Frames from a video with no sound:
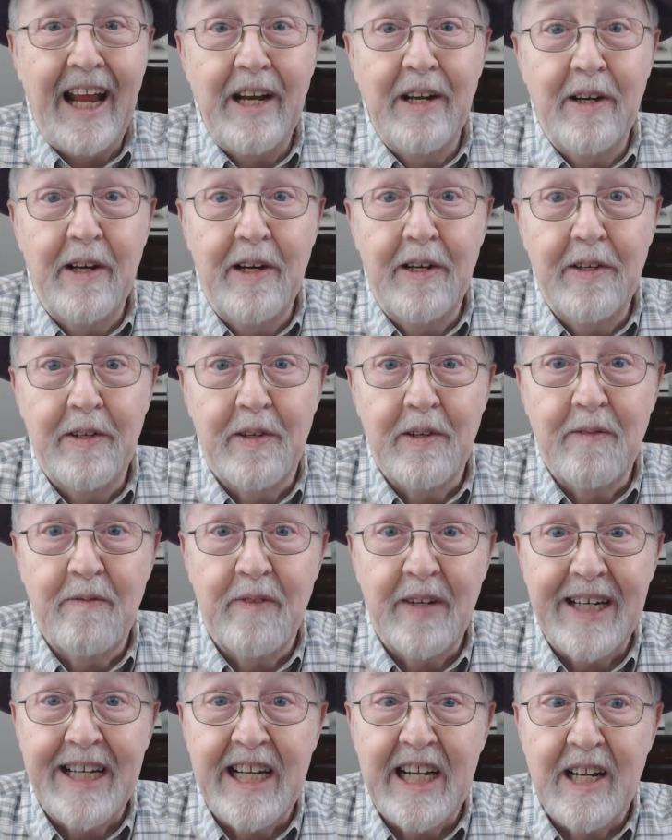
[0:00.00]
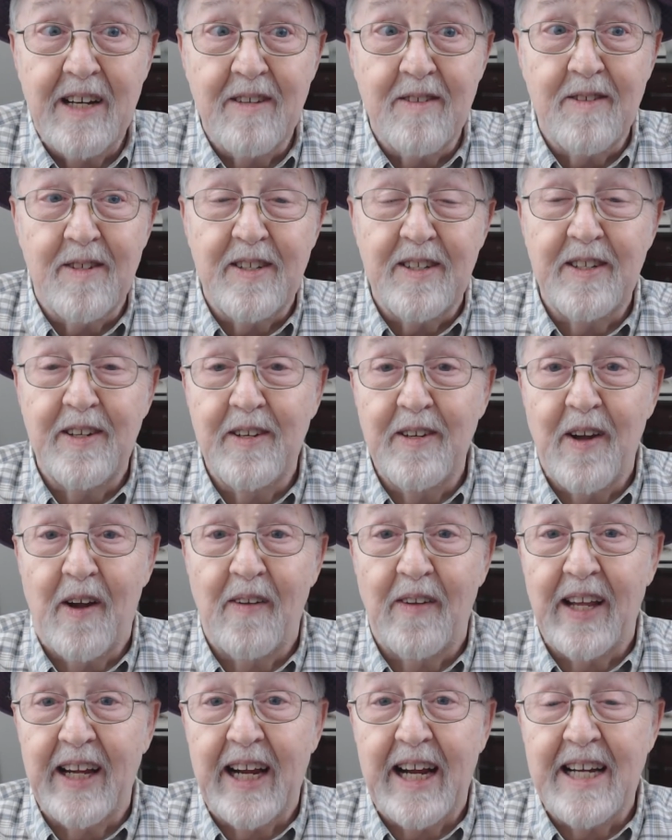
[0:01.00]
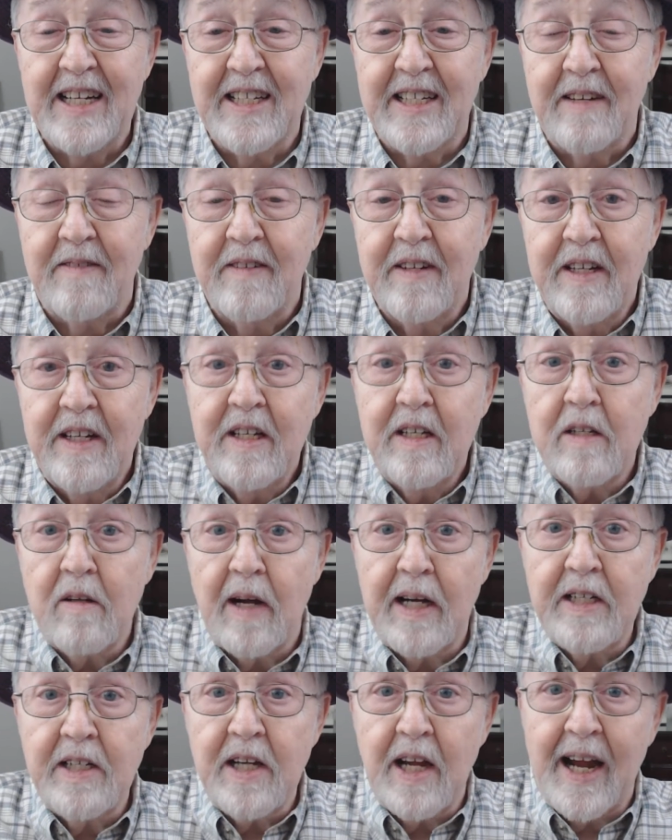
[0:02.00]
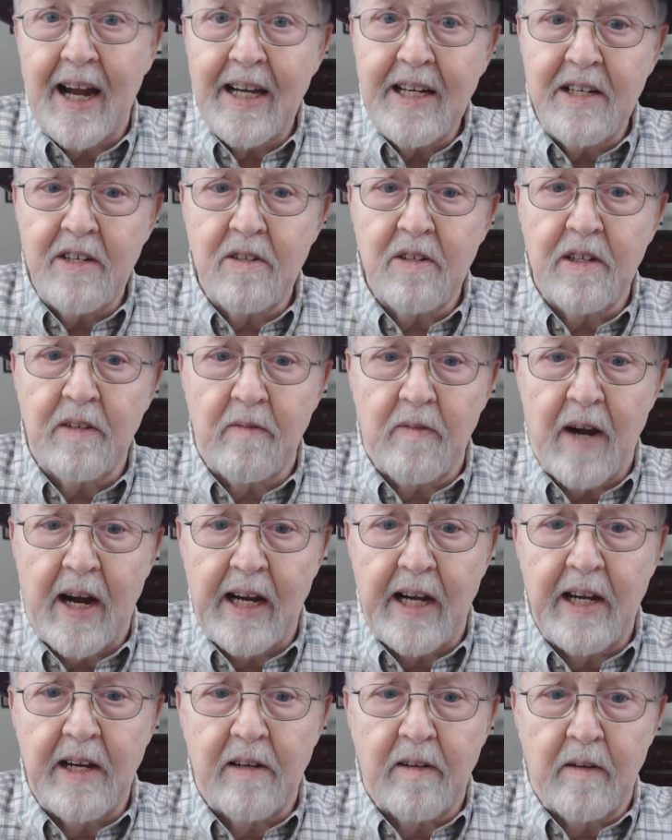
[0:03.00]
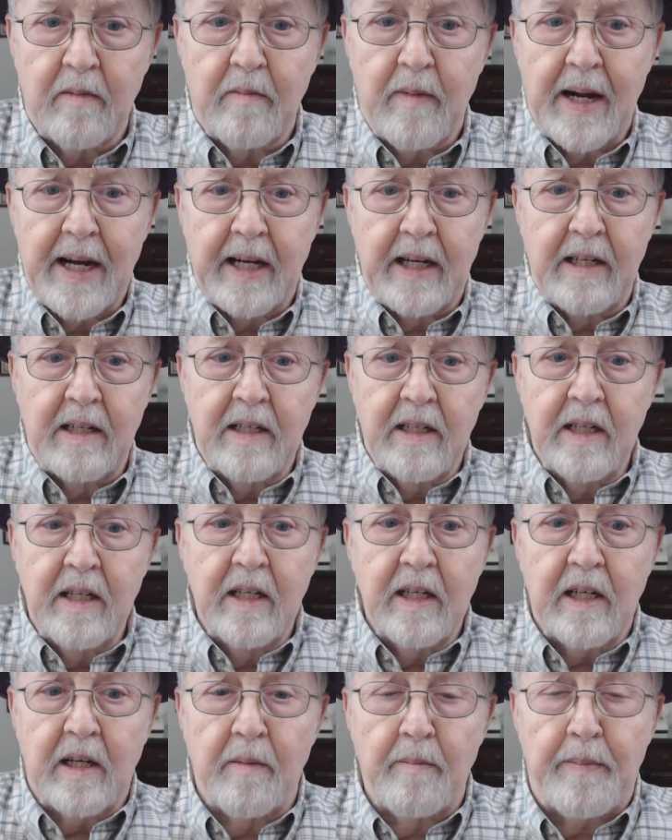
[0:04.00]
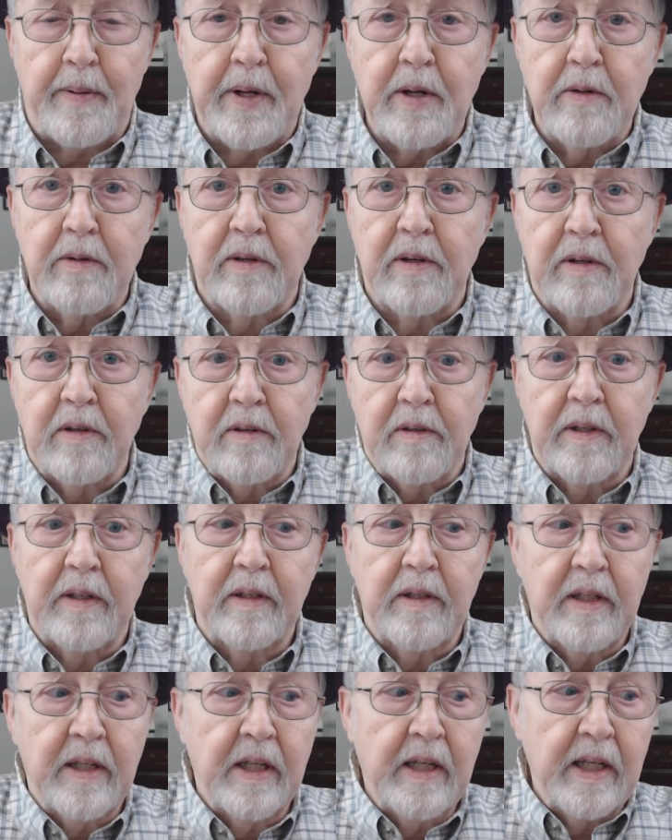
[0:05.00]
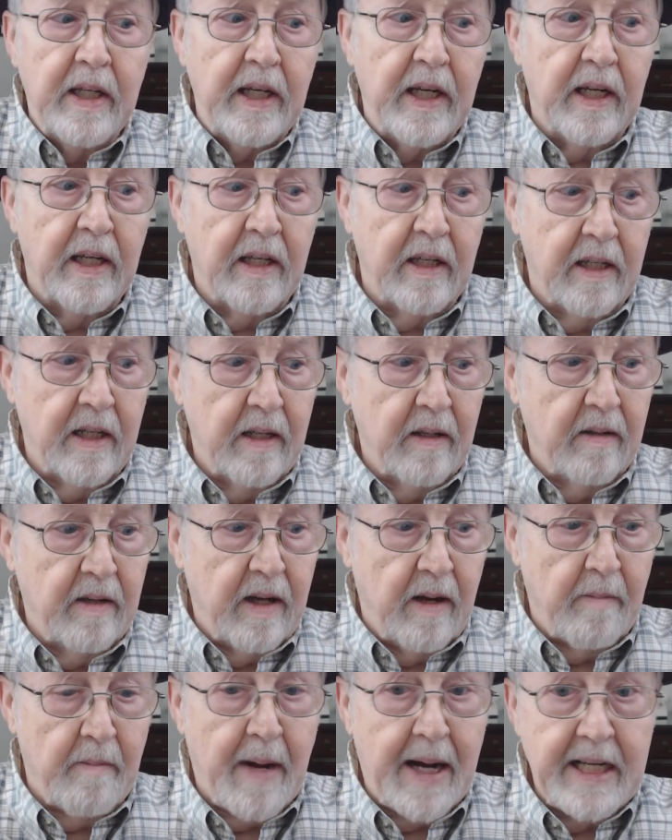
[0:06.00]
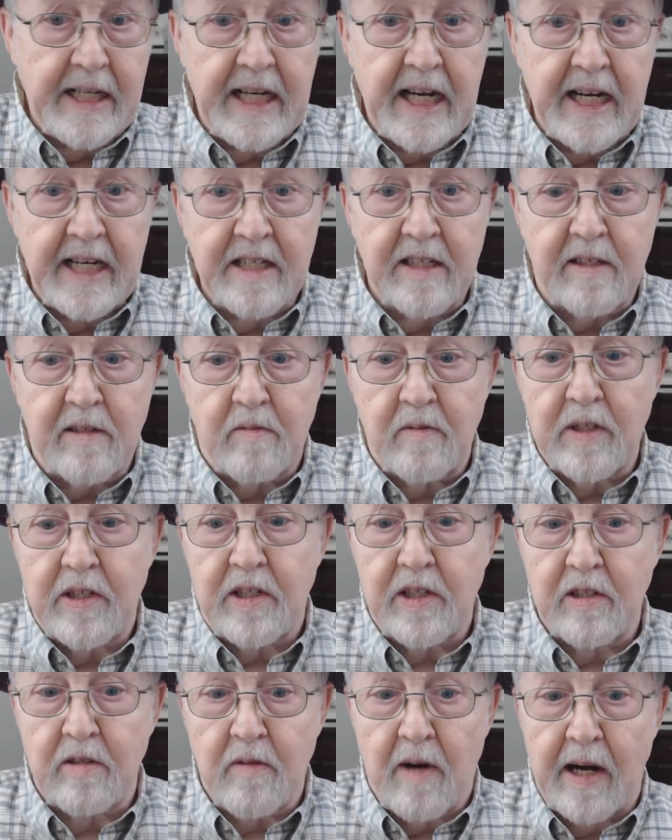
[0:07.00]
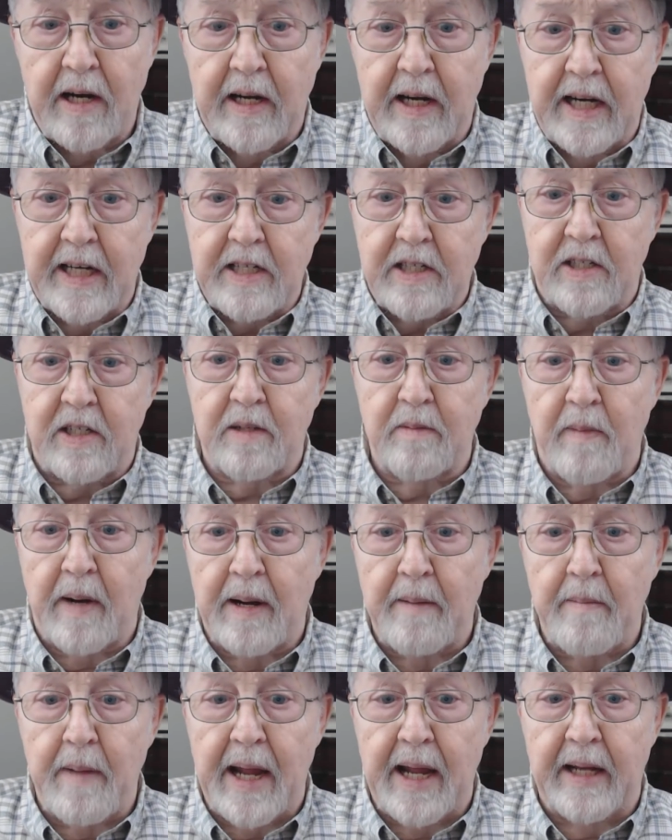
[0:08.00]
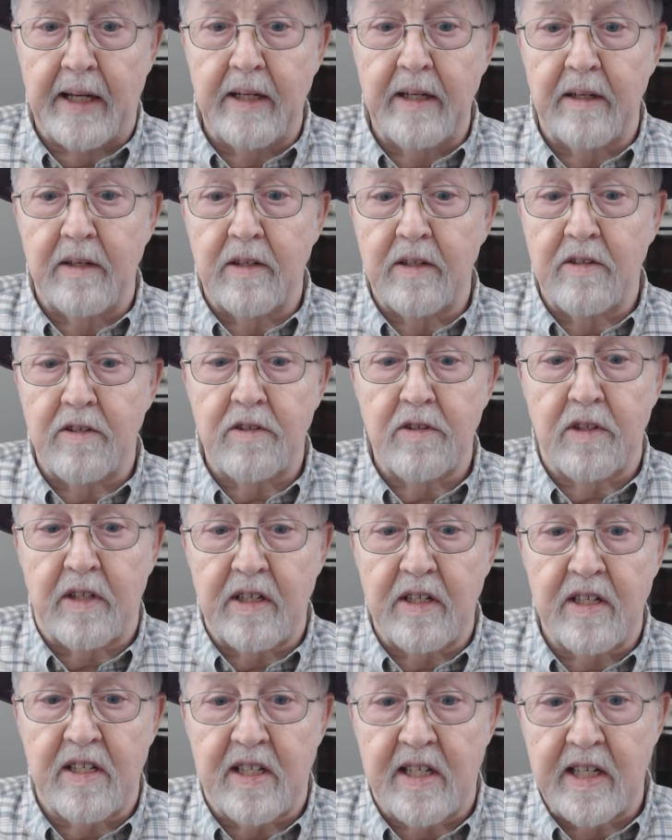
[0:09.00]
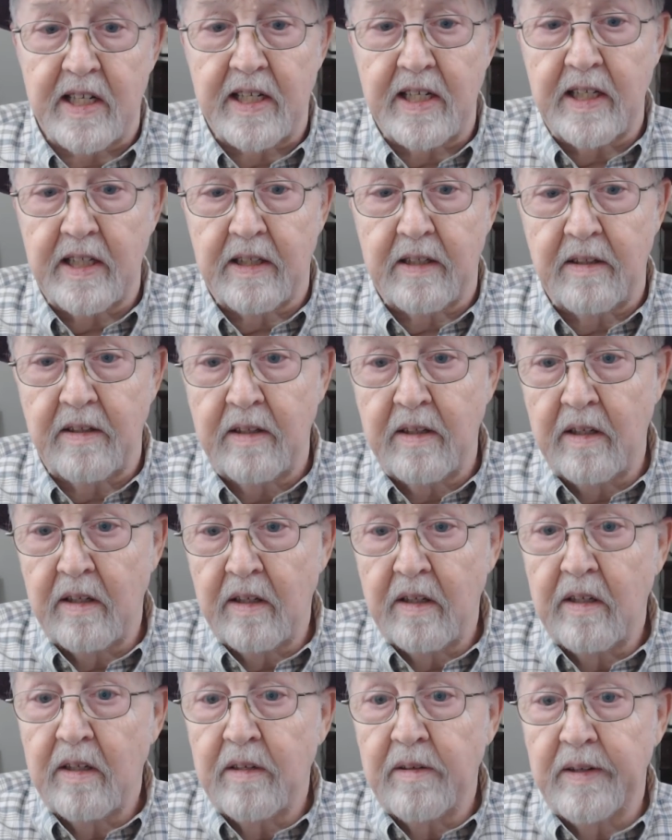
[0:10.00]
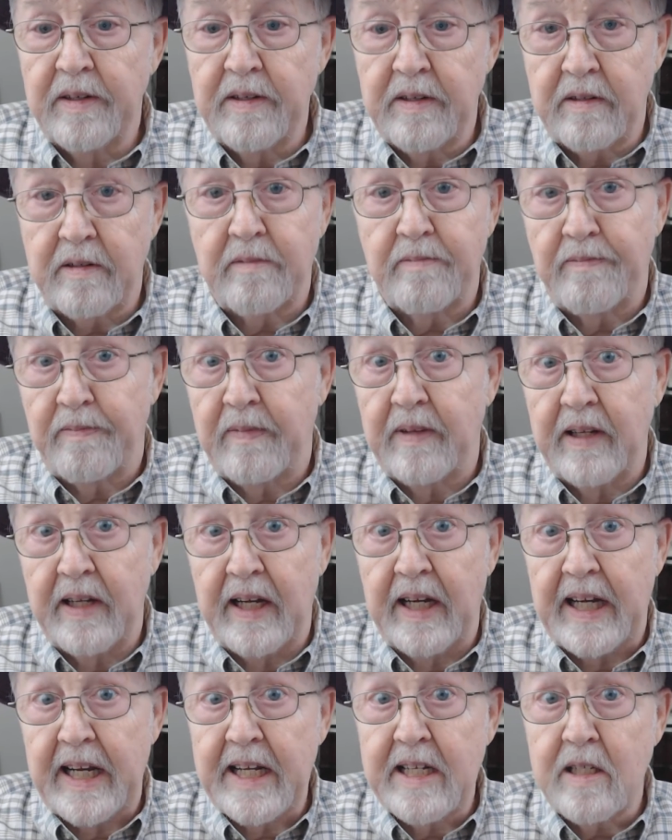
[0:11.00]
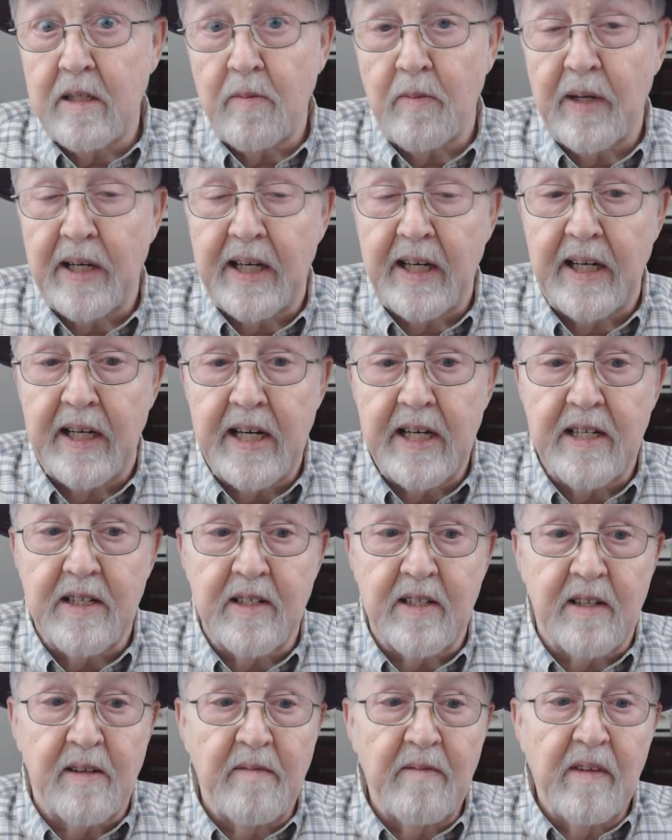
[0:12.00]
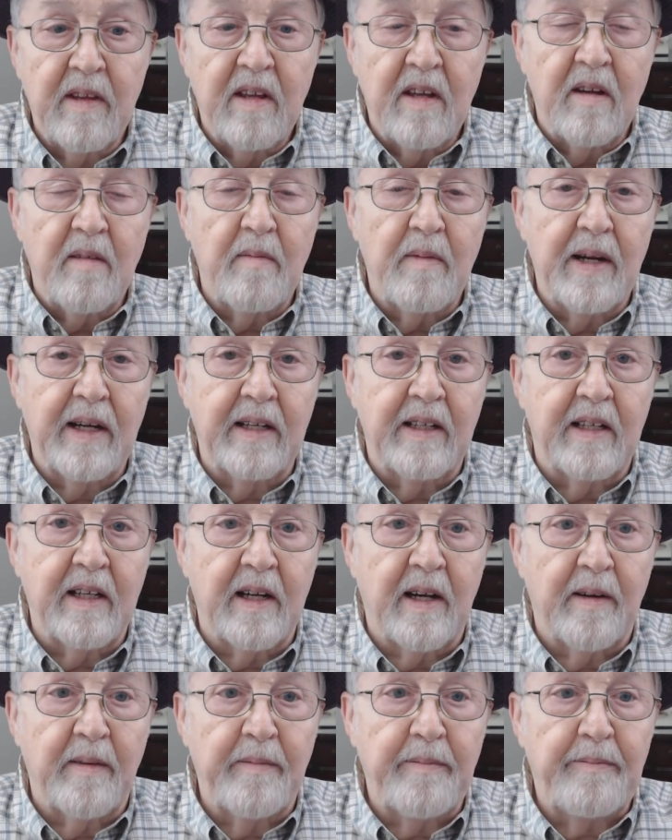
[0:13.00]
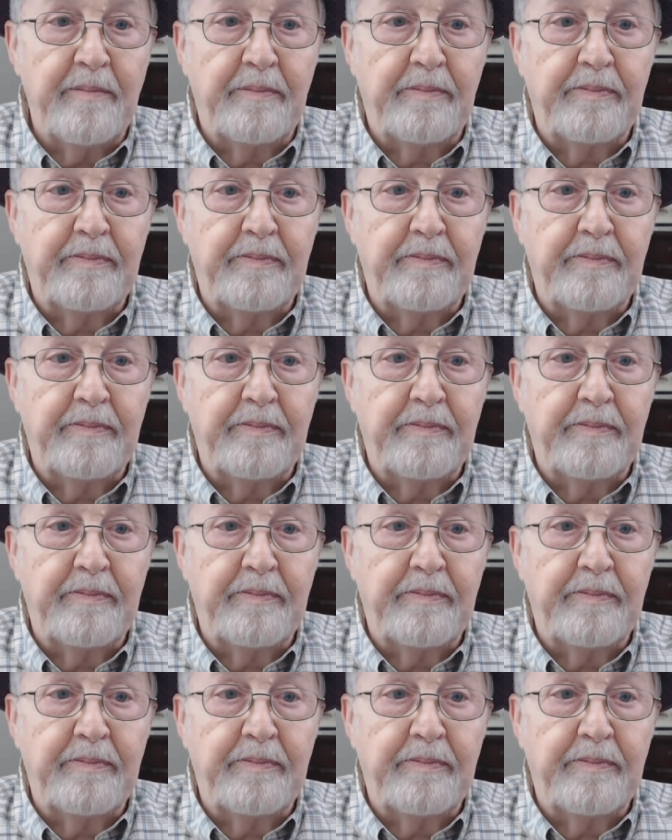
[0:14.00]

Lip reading: and do videos and all that kind of stuff. So I do it right here at my computer and at my desk, which is right next to my bed, as you can see. And it is what it is. But I